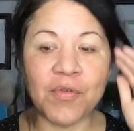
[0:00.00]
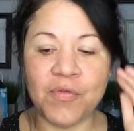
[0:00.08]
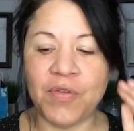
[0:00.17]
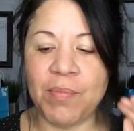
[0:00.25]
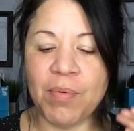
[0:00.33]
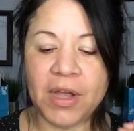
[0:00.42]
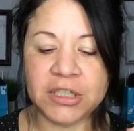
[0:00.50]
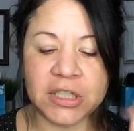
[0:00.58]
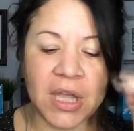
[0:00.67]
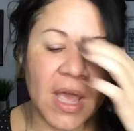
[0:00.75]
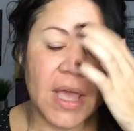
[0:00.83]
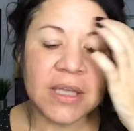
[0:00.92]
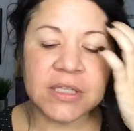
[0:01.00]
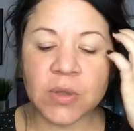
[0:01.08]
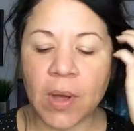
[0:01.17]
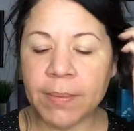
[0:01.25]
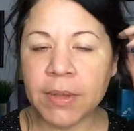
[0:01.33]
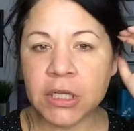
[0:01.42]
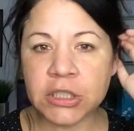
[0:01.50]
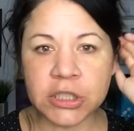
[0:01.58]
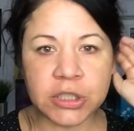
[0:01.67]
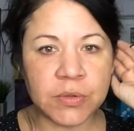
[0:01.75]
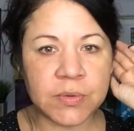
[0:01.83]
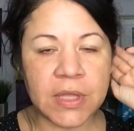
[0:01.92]
foofy brush. So I'm going to
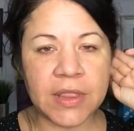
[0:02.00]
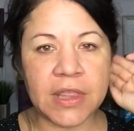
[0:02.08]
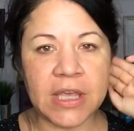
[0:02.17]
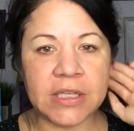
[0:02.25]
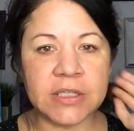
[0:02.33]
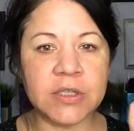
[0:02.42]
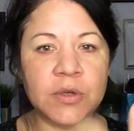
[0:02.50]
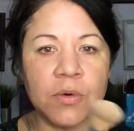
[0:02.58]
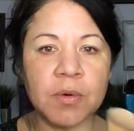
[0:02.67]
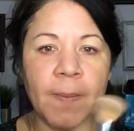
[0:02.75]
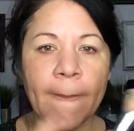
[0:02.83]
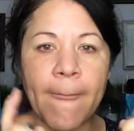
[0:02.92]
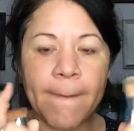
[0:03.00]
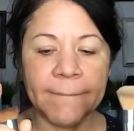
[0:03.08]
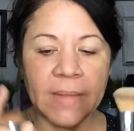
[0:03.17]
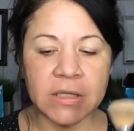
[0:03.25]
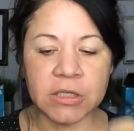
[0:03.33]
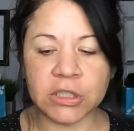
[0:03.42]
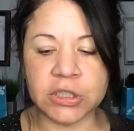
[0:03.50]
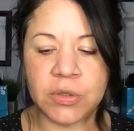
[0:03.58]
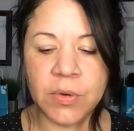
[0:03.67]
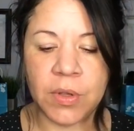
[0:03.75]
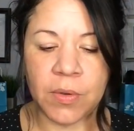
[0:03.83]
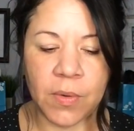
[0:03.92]
just use these 2 to
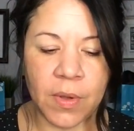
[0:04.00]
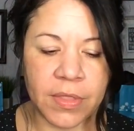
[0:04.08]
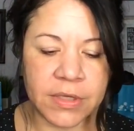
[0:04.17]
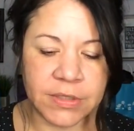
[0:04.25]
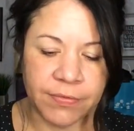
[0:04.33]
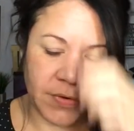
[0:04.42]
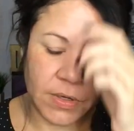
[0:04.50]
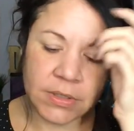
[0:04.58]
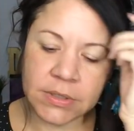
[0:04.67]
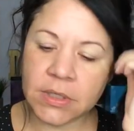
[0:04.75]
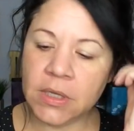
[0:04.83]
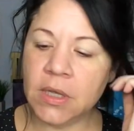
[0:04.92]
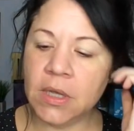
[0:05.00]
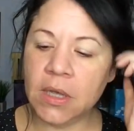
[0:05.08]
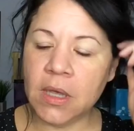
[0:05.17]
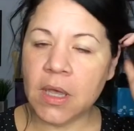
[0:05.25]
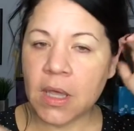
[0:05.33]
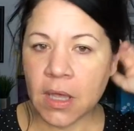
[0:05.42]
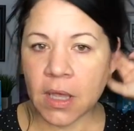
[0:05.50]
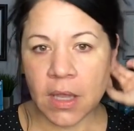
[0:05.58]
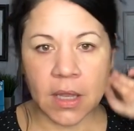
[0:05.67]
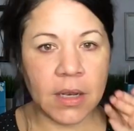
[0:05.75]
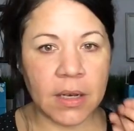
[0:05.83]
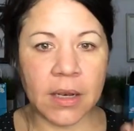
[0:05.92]
show you the difference.
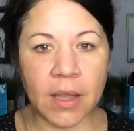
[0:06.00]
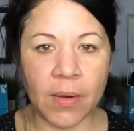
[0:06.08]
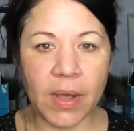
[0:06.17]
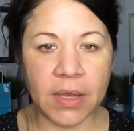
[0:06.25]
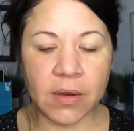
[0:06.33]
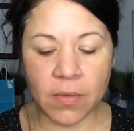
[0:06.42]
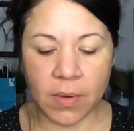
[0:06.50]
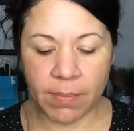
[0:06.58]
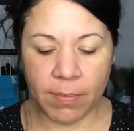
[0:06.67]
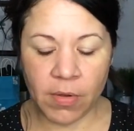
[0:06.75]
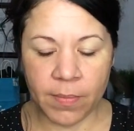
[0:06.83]
Now I know I'm